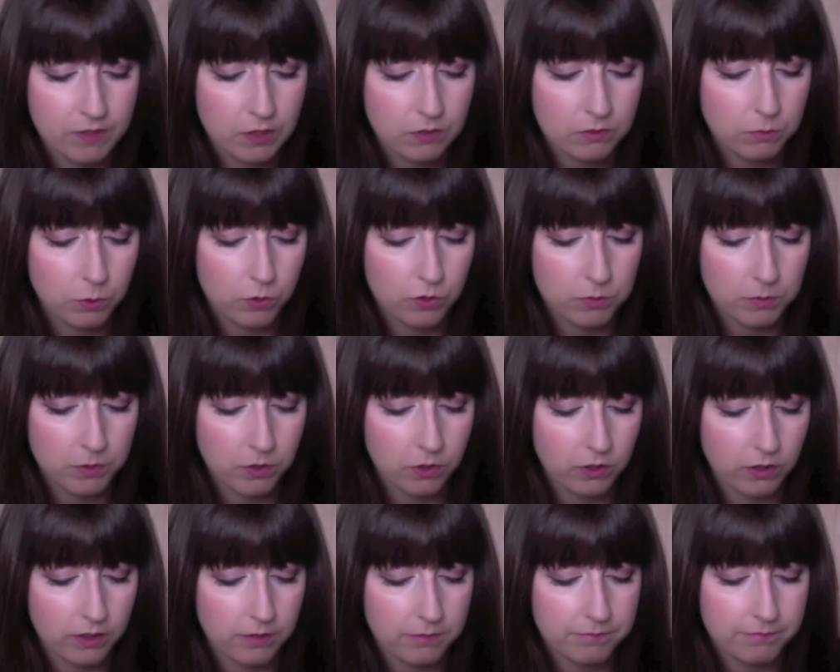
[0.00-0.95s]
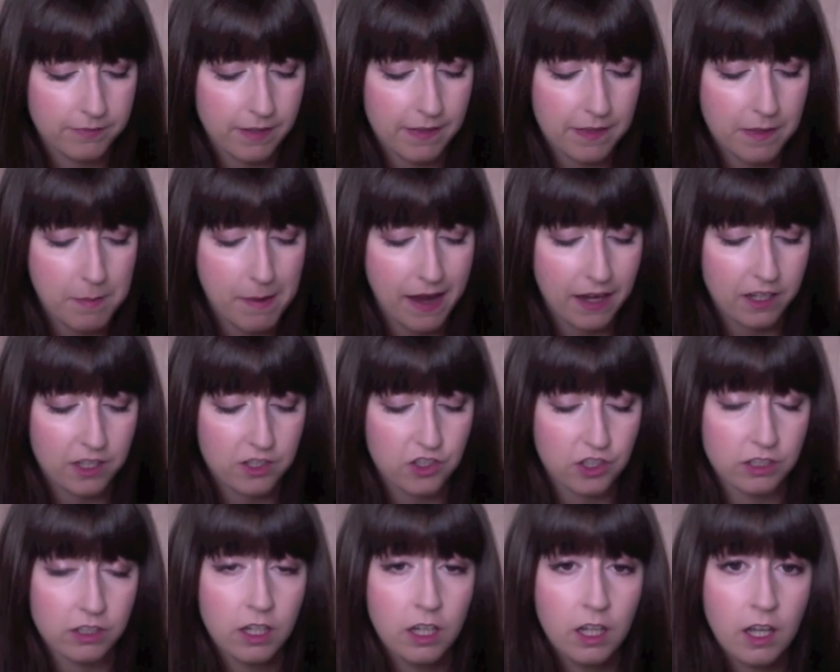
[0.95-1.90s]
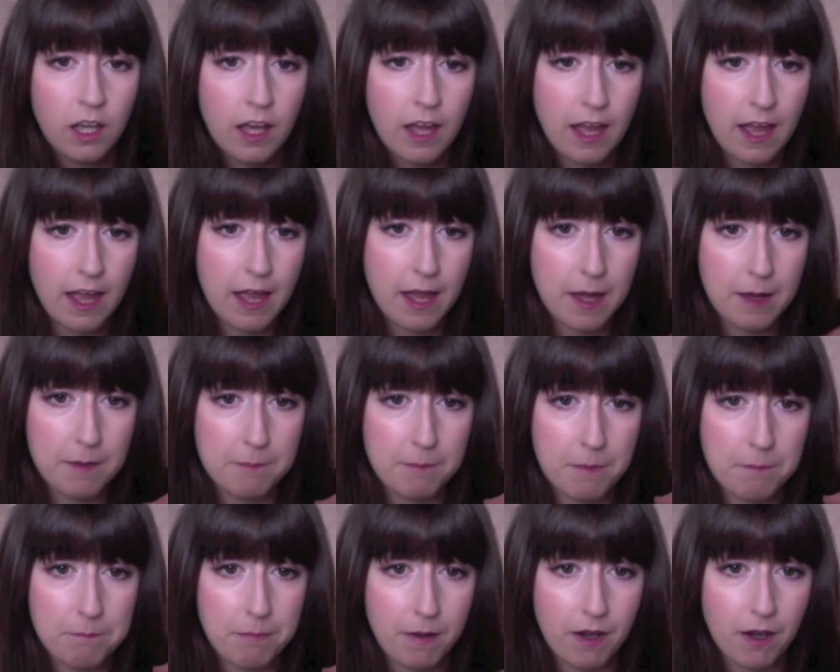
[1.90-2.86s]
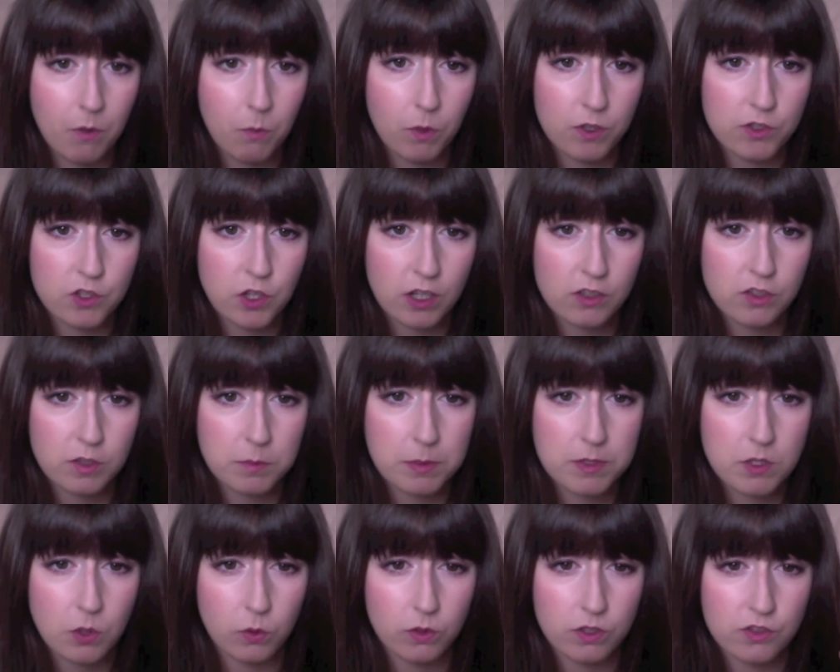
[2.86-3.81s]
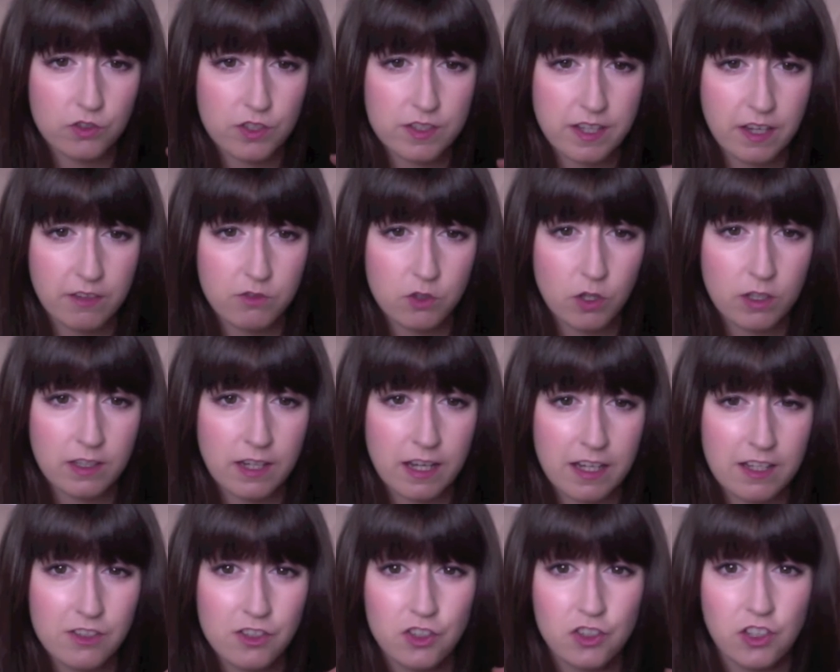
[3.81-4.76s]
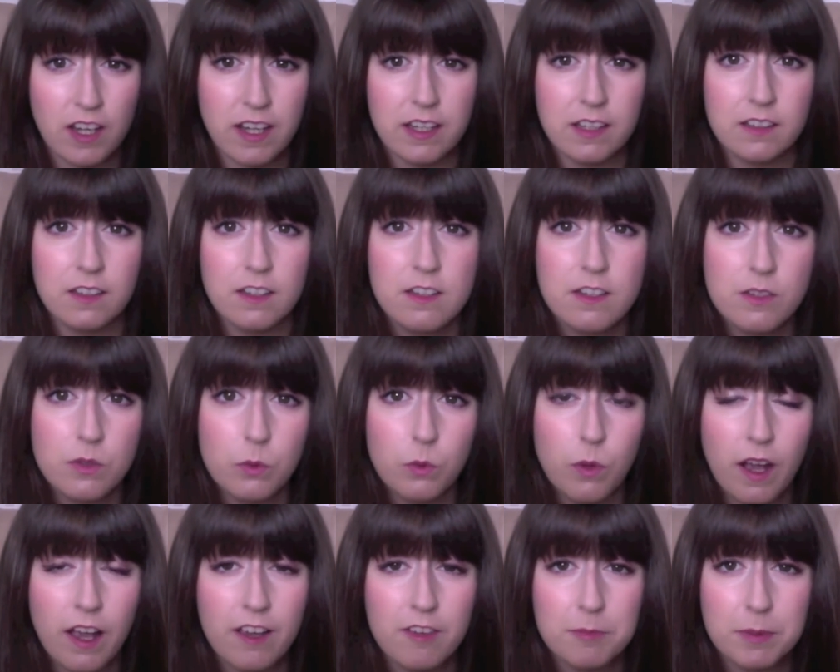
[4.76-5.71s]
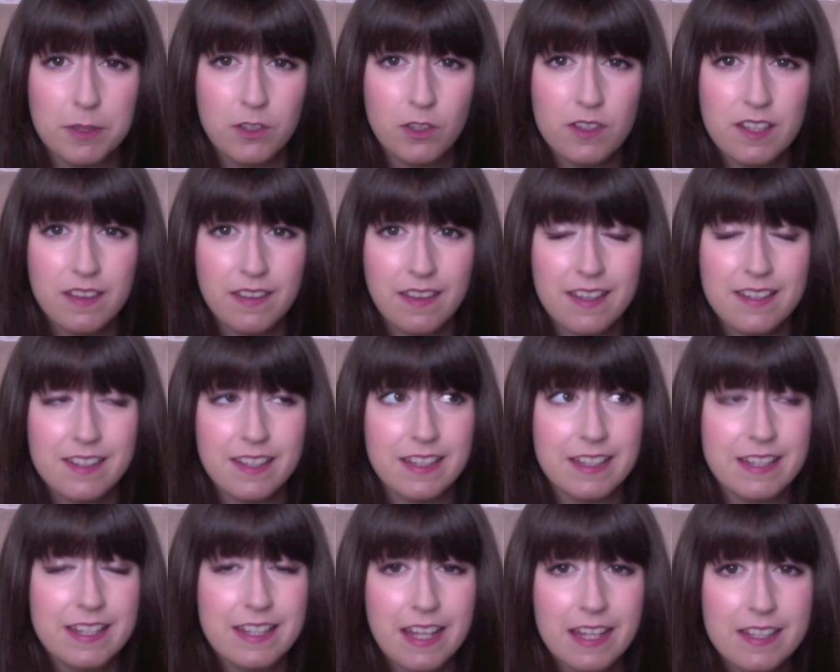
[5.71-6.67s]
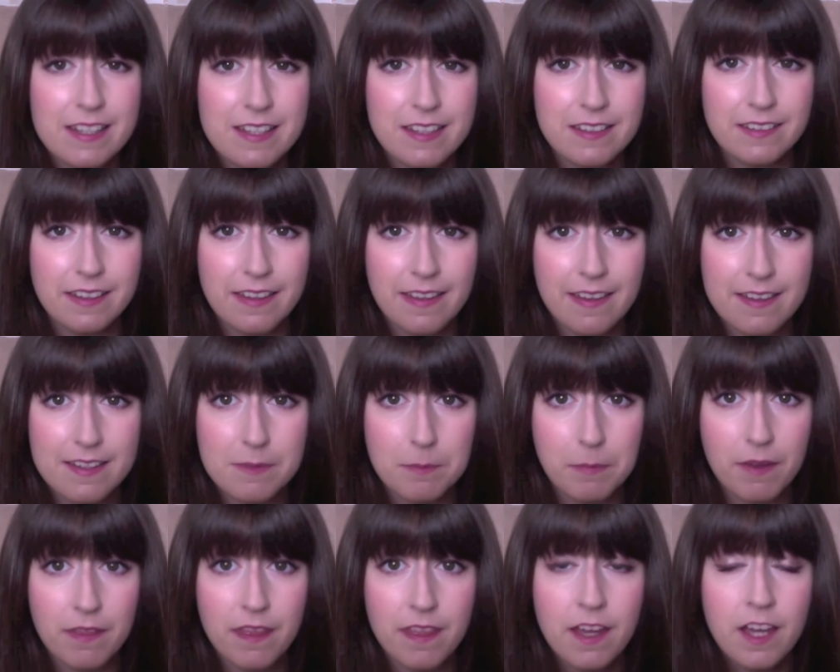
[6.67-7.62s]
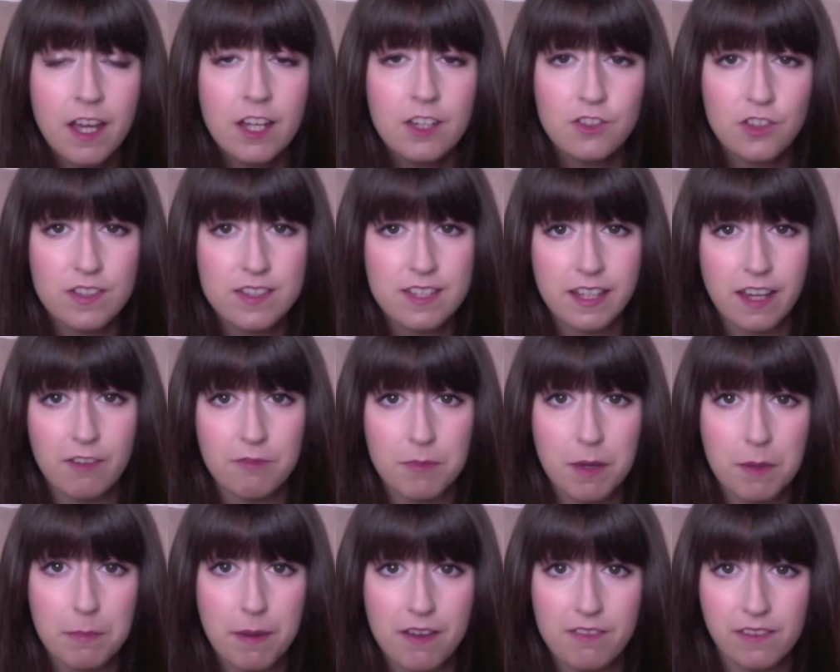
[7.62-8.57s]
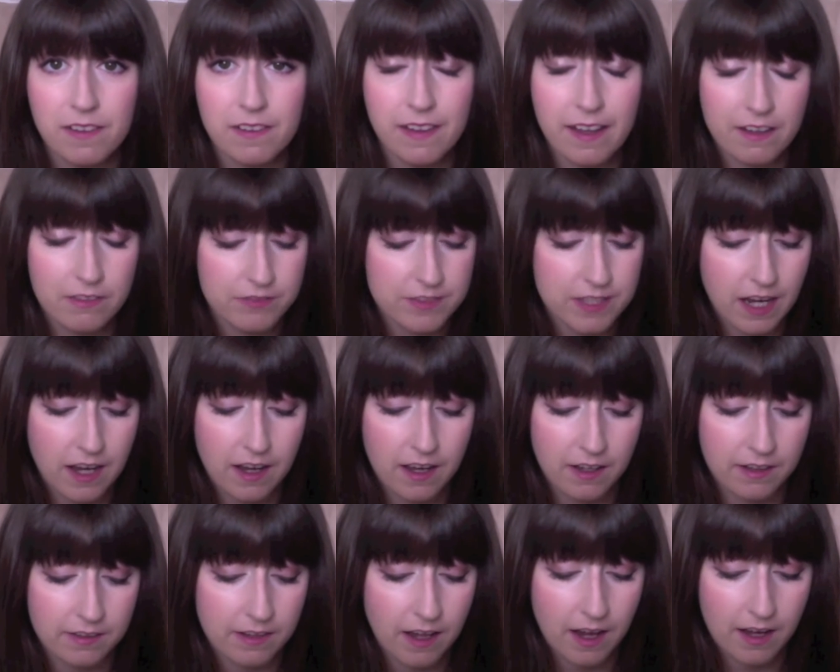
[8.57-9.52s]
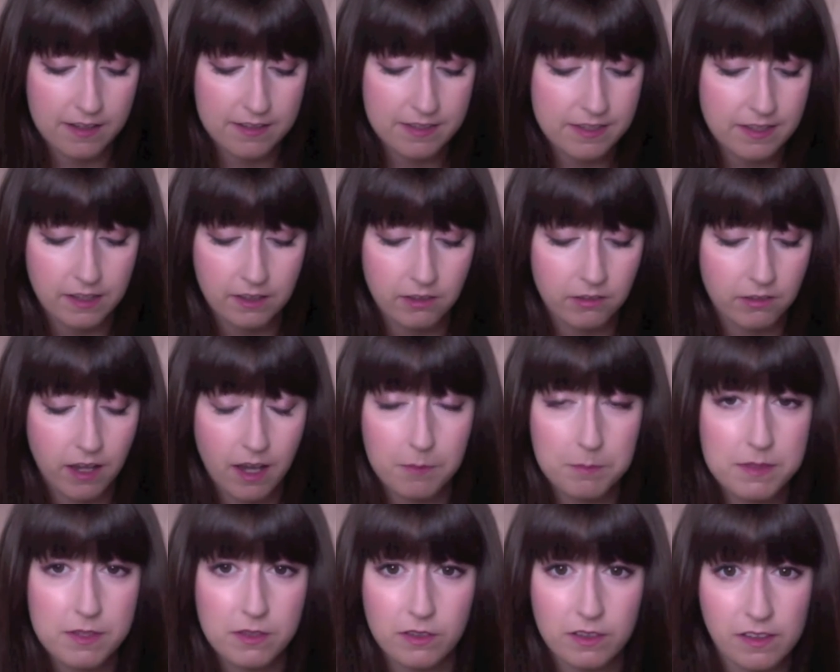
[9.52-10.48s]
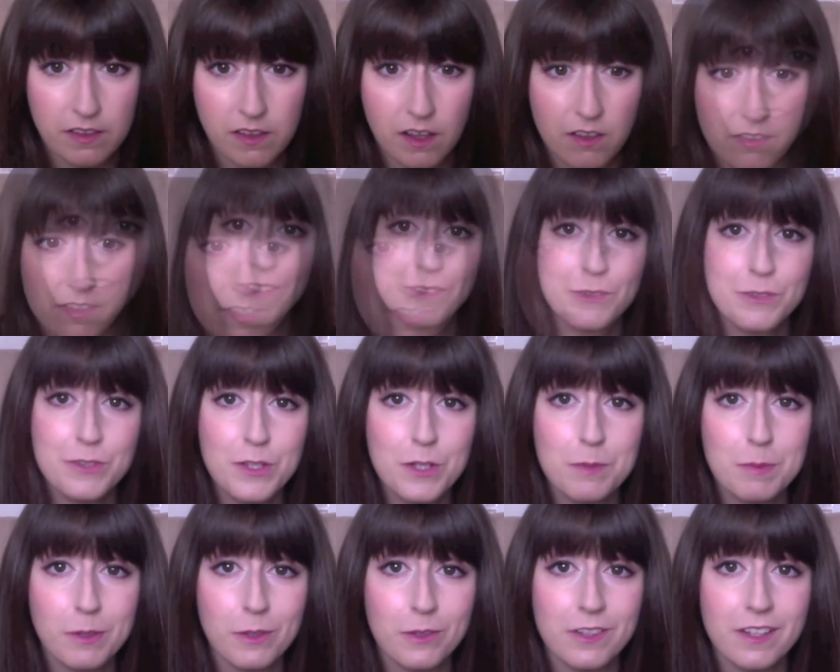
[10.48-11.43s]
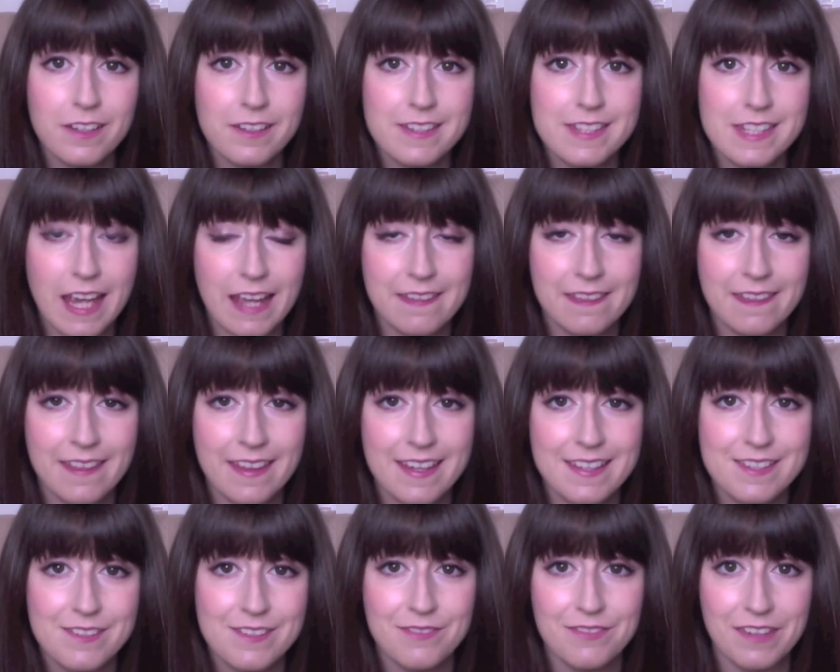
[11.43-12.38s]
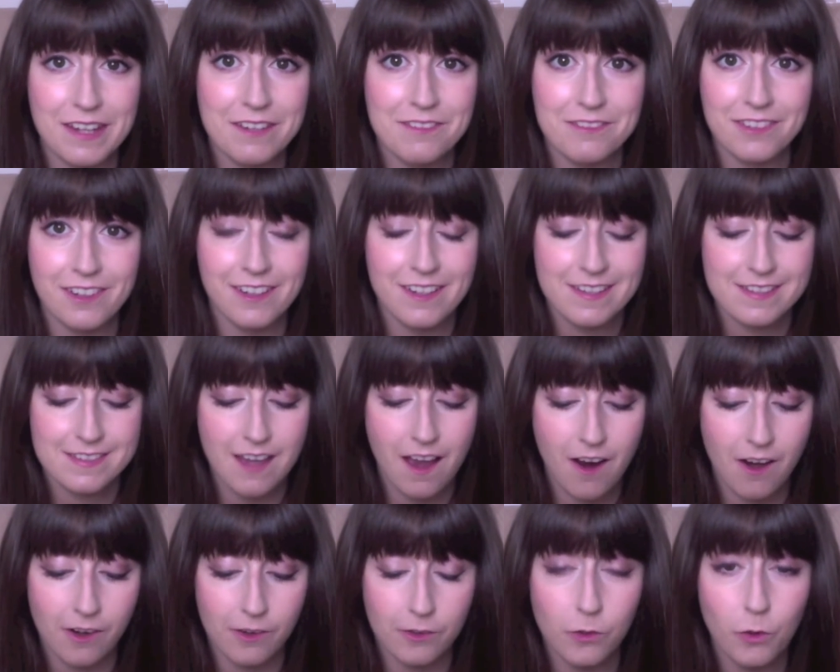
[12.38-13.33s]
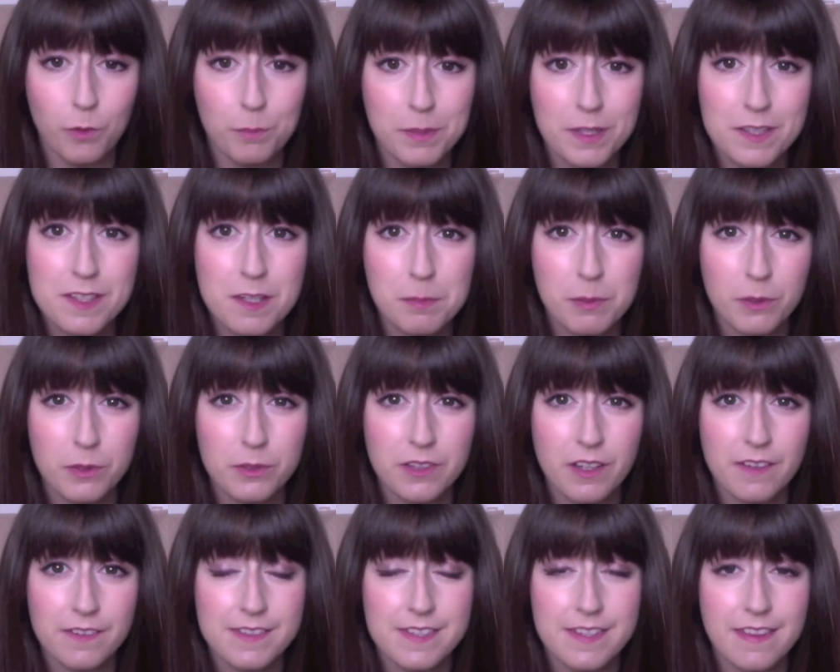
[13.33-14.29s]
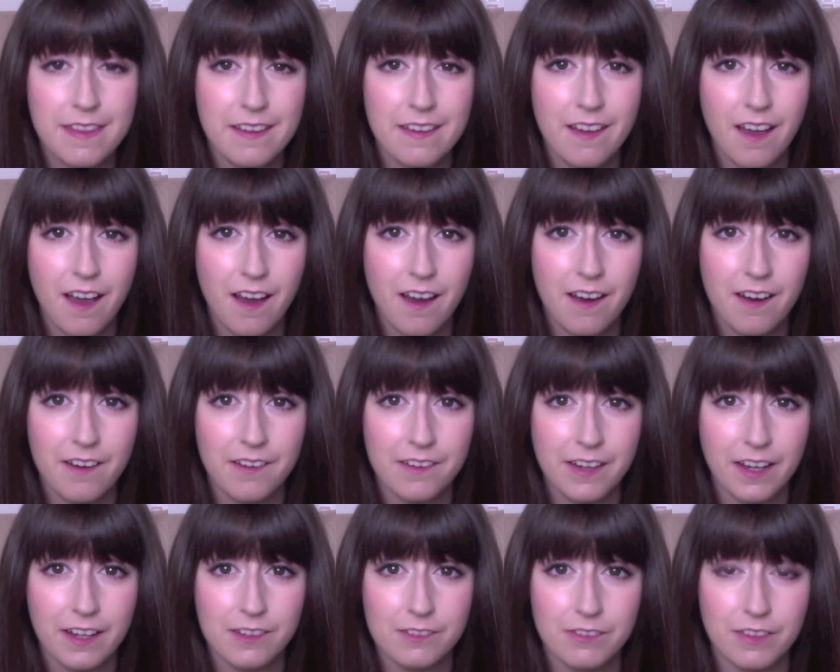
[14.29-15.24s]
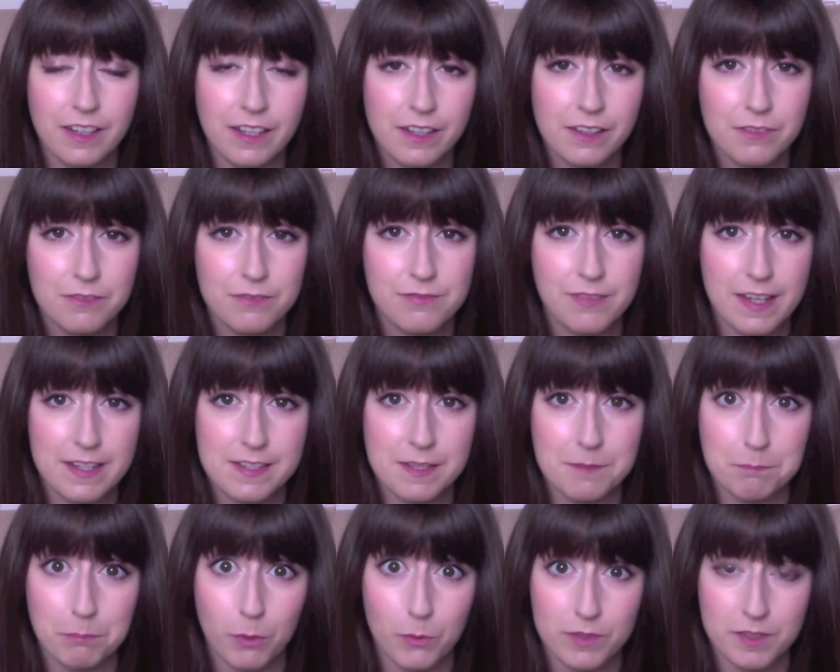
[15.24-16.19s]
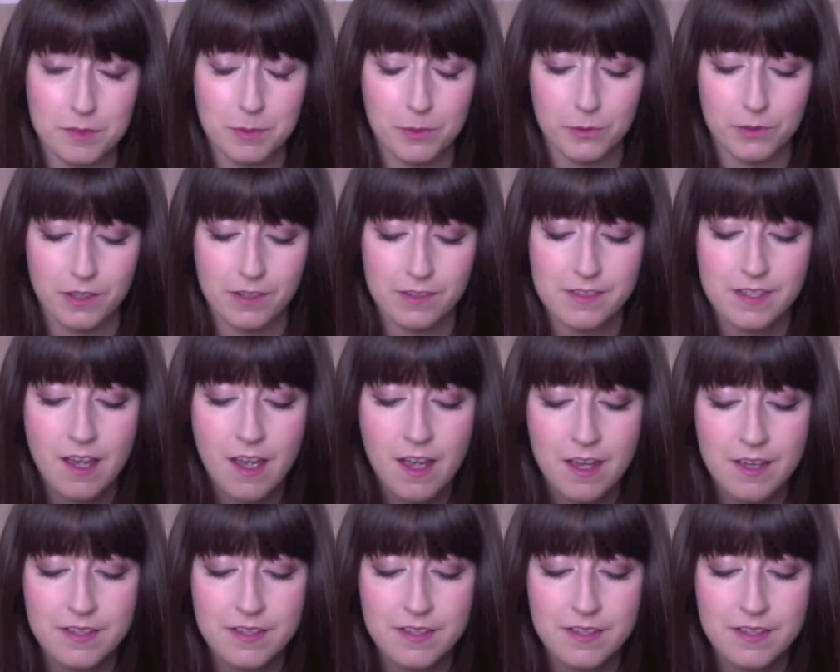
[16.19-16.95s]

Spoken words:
whatchamacallit, in the packaging, but once you actually put it on, it just gives you a nice shine. So I have been using this consistently this month just to give me a bit of a lift, and I still absolutely love it. Final two products in this favourites are not beauty products, they are kind of like face and body products.